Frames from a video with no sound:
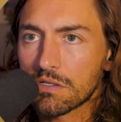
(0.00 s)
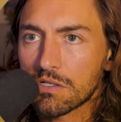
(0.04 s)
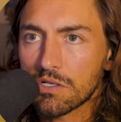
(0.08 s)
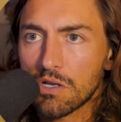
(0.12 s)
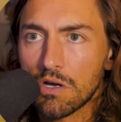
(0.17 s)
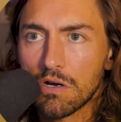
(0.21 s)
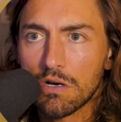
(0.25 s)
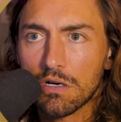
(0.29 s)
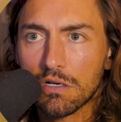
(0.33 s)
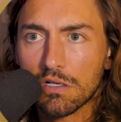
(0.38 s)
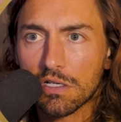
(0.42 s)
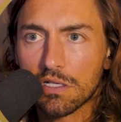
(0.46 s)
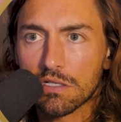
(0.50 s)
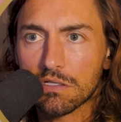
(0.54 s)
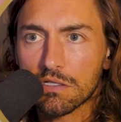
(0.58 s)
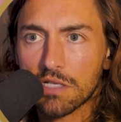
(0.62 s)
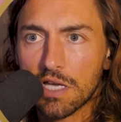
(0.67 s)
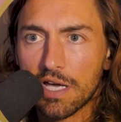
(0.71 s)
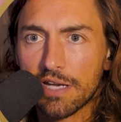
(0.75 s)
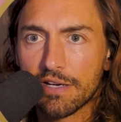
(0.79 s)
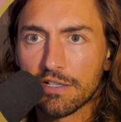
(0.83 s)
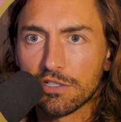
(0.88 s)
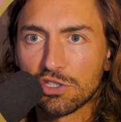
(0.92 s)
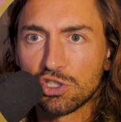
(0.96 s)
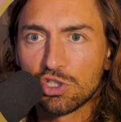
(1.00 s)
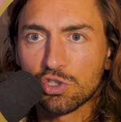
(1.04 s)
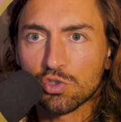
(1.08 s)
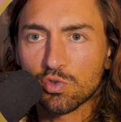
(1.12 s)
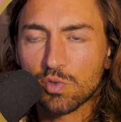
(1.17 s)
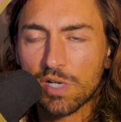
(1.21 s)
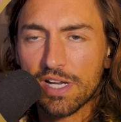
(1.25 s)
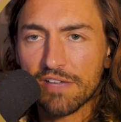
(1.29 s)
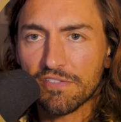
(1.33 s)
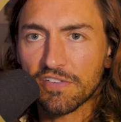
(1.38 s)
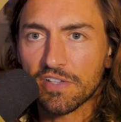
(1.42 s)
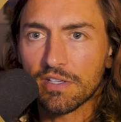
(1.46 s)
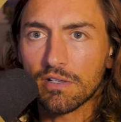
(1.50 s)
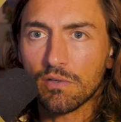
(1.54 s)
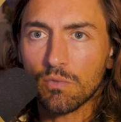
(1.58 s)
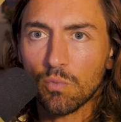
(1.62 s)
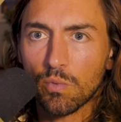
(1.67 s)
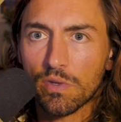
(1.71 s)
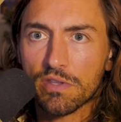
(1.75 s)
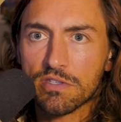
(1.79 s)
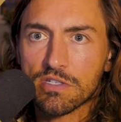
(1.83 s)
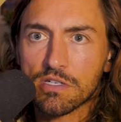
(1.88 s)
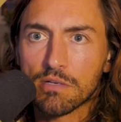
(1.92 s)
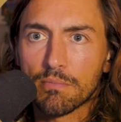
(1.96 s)
song is kind of driven
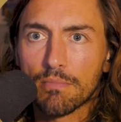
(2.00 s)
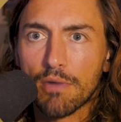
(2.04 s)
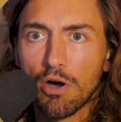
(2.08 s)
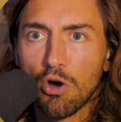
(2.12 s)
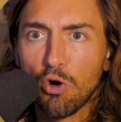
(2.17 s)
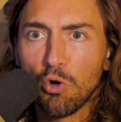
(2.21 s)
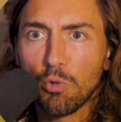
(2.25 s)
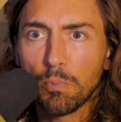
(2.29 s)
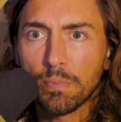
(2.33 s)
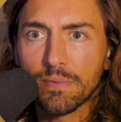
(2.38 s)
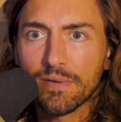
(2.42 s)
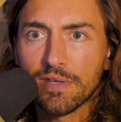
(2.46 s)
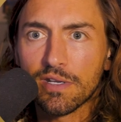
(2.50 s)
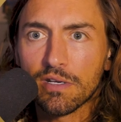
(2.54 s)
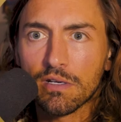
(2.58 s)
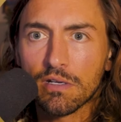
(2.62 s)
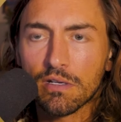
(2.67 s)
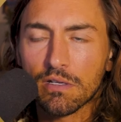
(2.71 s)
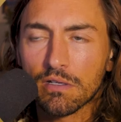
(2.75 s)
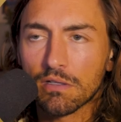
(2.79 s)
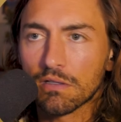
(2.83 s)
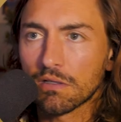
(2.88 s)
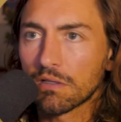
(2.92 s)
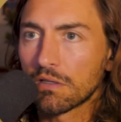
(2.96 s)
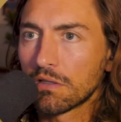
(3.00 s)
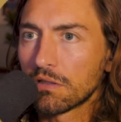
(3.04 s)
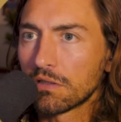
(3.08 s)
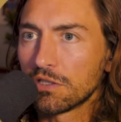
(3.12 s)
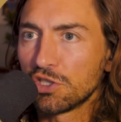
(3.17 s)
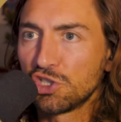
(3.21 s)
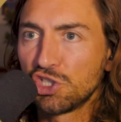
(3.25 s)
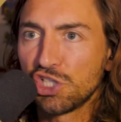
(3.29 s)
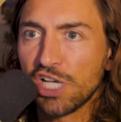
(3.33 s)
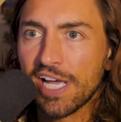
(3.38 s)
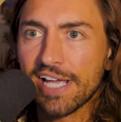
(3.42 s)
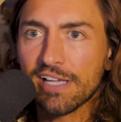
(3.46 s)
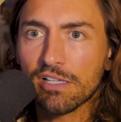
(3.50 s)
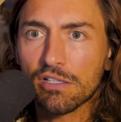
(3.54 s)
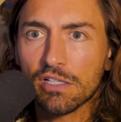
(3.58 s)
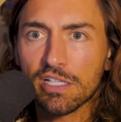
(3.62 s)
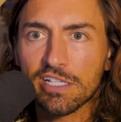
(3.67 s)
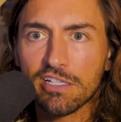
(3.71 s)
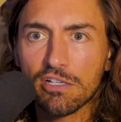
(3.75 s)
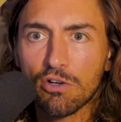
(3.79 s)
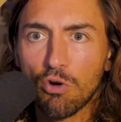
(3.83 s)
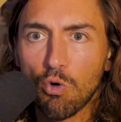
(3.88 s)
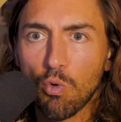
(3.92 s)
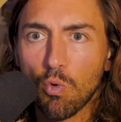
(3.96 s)
with some open,
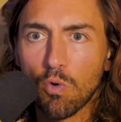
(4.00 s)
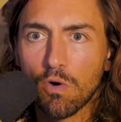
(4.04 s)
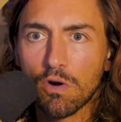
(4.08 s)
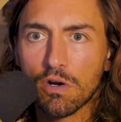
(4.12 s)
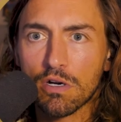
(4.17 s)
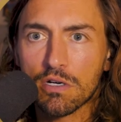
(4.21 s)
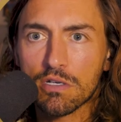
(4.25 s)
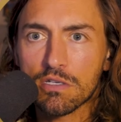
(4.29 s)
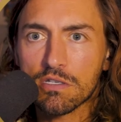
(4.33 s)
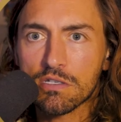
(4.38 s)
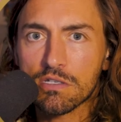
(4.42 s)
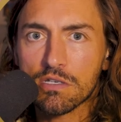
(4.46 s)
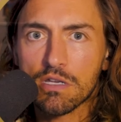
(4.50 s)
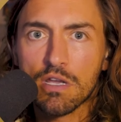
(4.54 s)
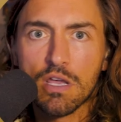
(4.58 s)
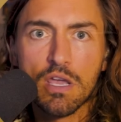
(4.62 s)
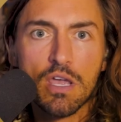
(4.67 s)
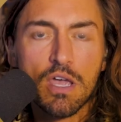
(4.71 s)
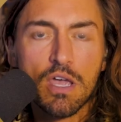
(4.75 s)
jangly chords.